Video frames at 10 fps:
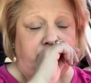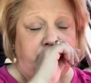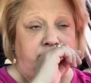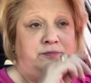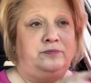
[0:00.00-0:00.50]

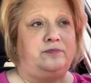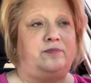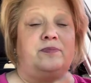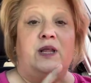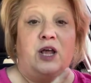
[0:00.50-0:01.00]
the
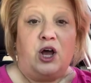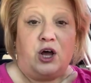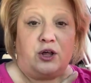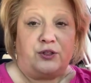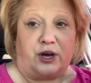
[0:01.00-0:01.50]

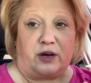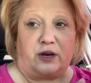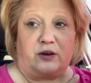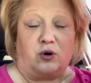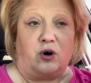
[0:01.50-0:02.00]

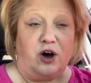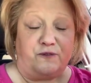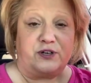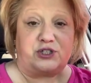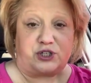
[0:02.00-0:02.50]

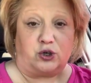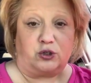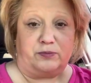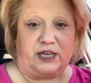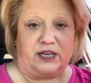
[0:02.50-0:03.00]
office
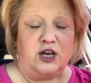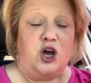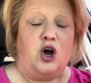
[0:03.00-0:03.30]
told me,